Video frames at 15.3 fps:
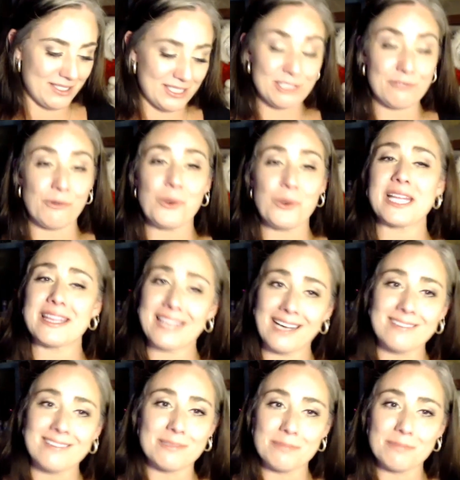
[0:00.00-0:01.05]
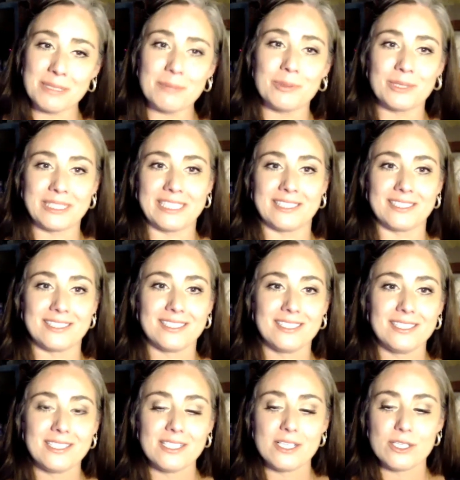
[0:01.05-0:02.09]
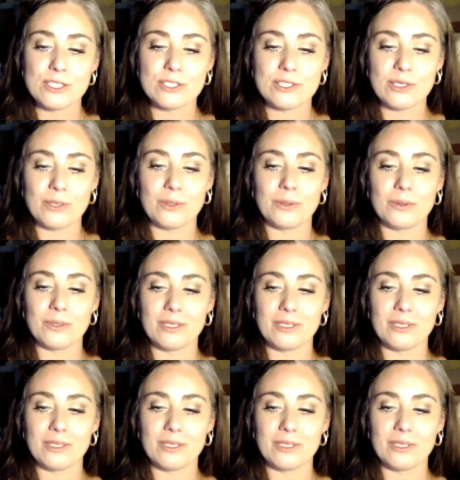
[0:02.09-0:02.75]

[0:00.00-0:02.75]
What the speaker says: There's 40,000 people here. So,